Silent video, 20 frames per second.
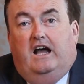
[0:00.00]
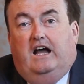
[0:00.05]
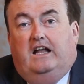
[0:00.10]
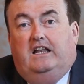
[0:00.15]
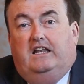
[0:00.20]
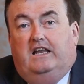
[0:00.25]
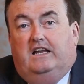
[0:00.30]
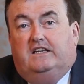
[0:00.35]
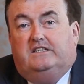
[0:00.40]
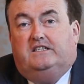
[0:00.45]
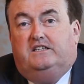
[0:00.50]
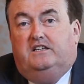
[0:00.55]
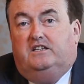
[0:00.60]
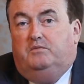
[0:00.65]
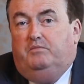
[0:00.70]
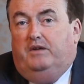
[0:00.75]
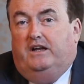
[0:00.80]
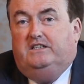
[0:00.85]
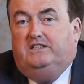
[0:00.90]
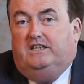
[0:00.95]
A lesson of
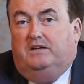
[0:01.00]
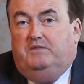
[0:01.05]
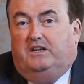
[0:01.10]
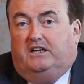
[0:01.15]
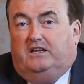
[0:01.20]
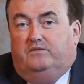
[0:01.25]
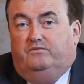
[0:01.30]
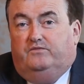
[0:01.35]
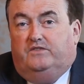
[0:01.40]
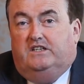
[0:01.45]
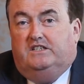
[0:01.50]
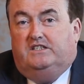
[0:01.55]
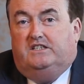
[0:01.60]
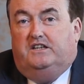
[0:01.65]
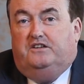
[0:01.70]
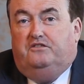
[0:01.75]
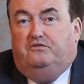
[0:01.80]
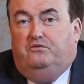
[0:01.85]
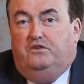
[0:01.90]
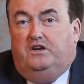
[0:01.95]
the pandemic is
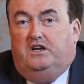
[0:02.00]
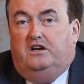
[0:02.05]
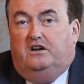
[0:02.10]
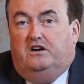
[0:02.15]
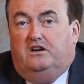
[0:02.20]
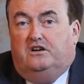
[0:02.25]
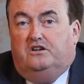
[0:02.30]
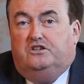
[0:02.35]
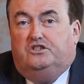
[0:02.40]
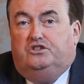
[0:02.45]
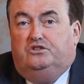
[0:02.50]
that if we are